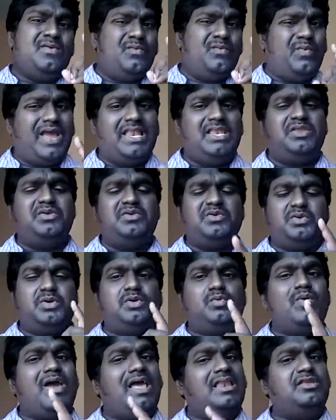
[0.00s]
Value.
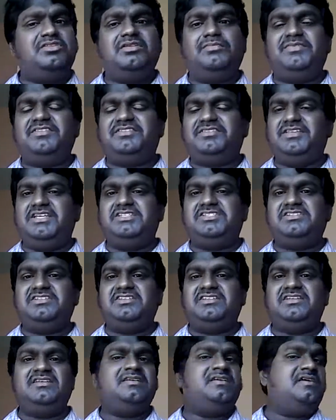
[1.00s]
Don't value the message.
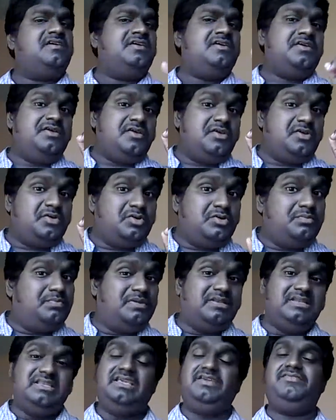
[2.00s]
You don't
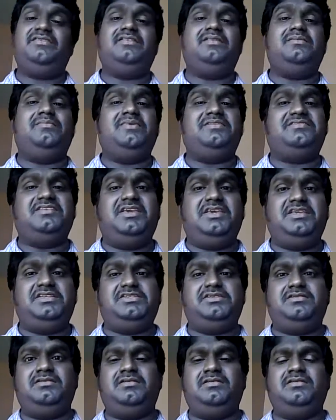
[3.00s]
believe in the
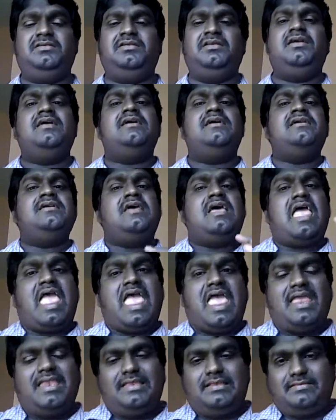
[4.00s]
message.
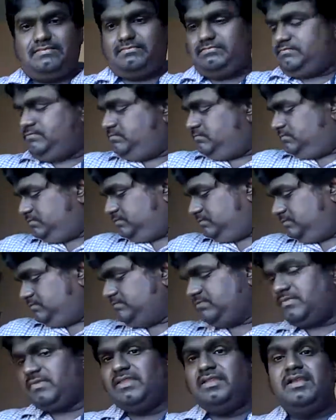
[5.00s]
And
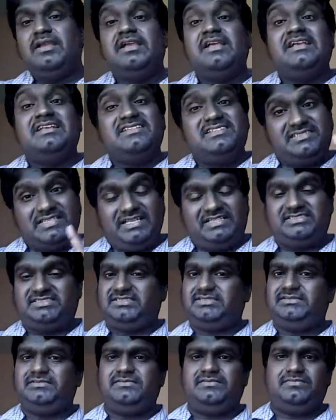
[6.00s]

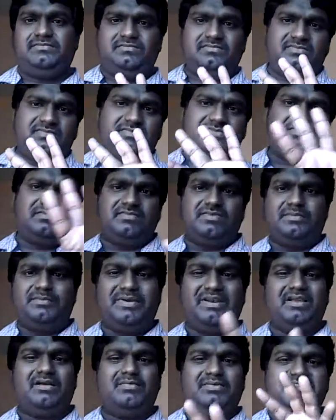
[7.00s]
sex.
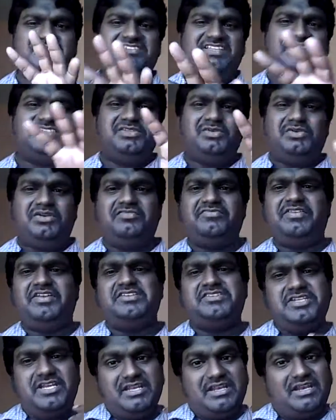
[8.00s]
Depending upon the sex, you
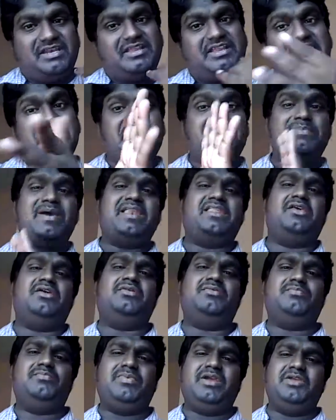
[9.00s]
differentiate and create barrier
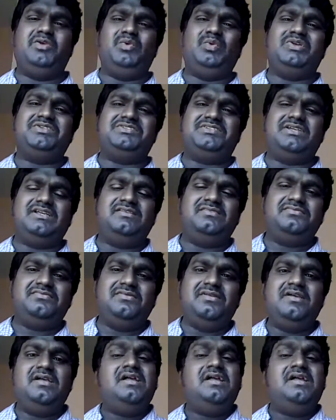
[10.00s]
by yourself.